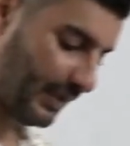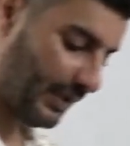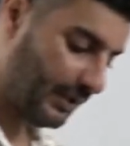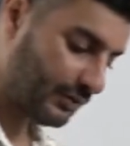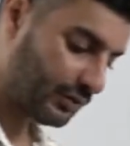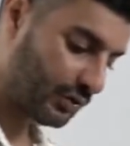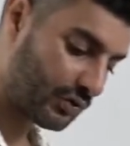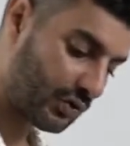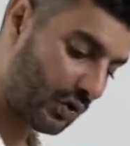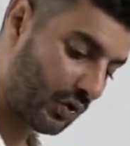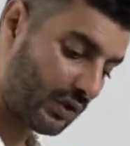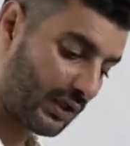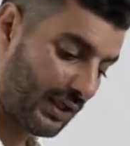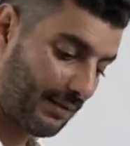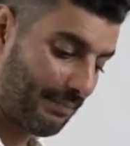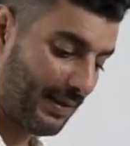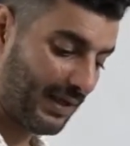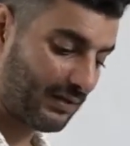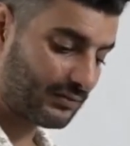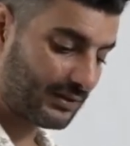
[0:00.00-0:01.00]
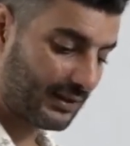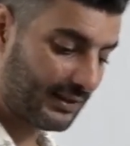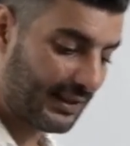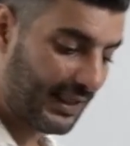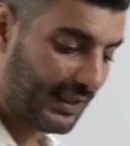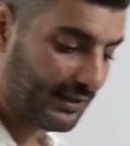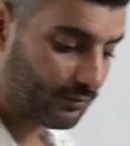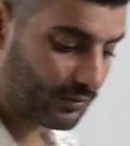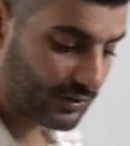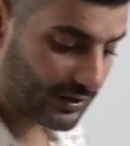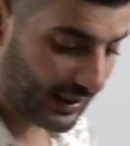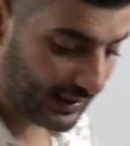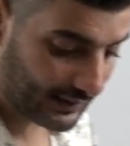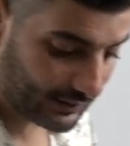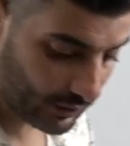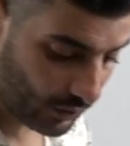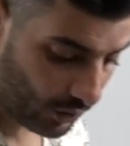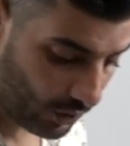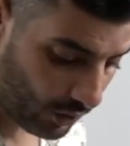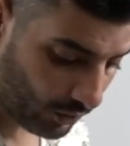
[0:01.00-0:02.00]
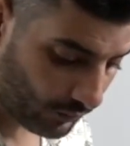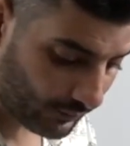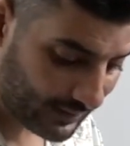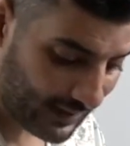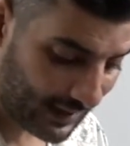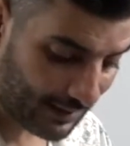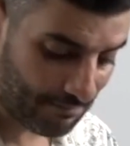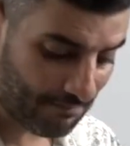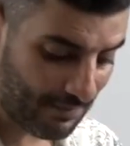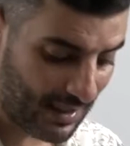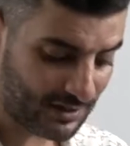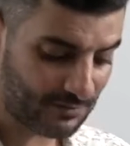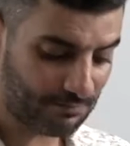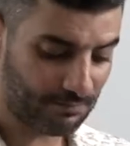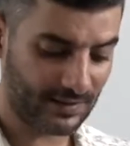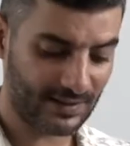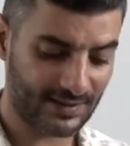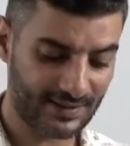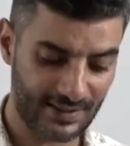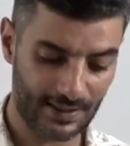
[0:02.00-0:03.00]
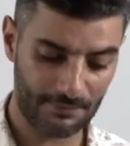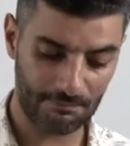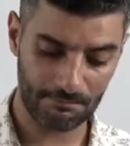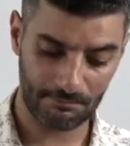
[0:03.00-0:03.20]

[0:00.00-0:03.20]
to talk about a language at all, there must be some